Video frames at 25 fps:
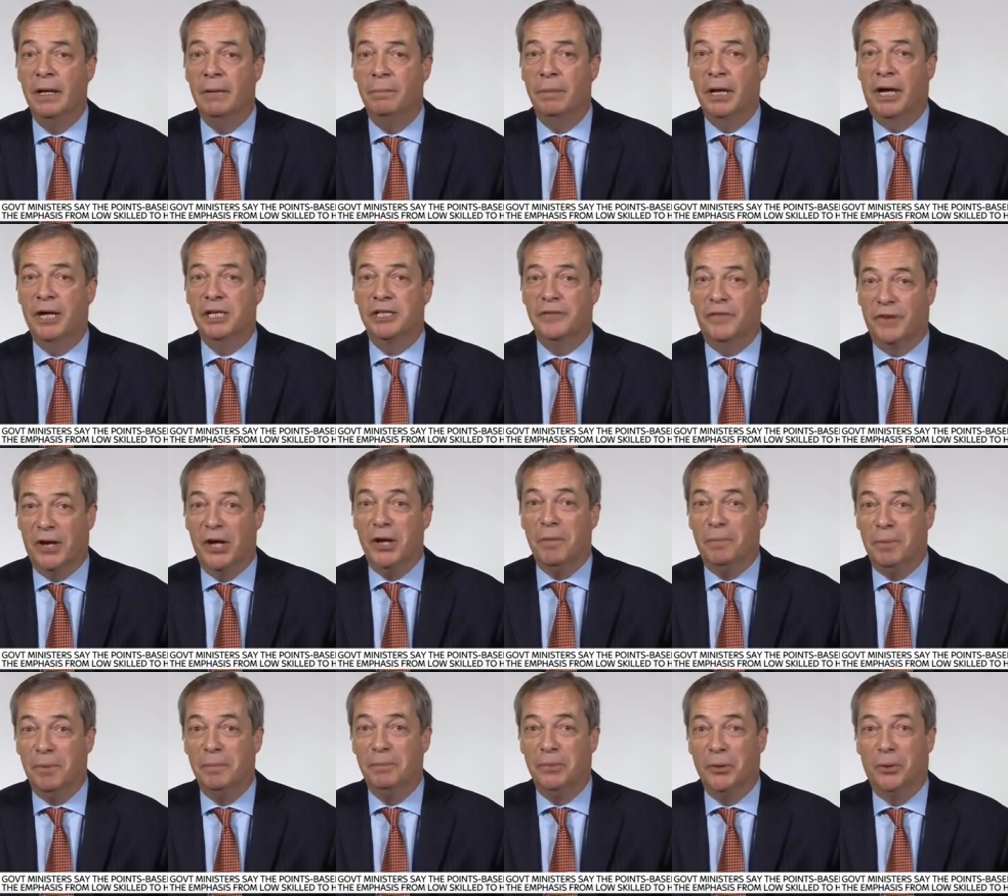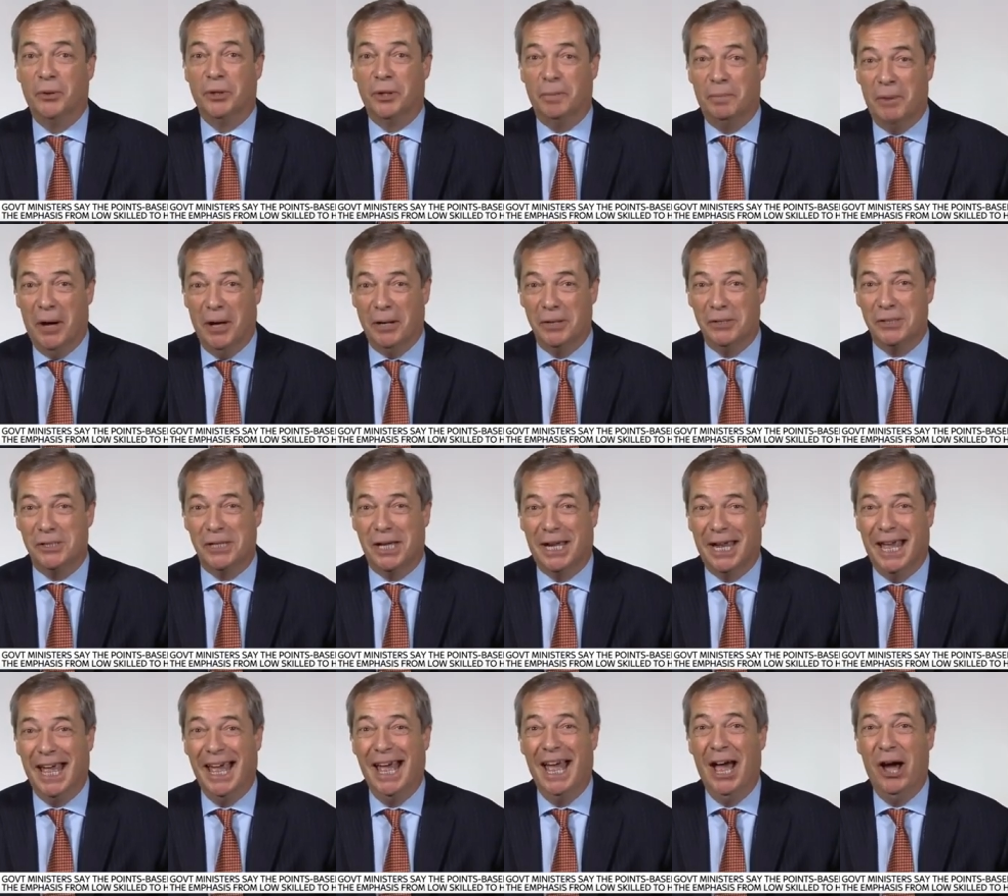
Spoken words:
because of an open border policy.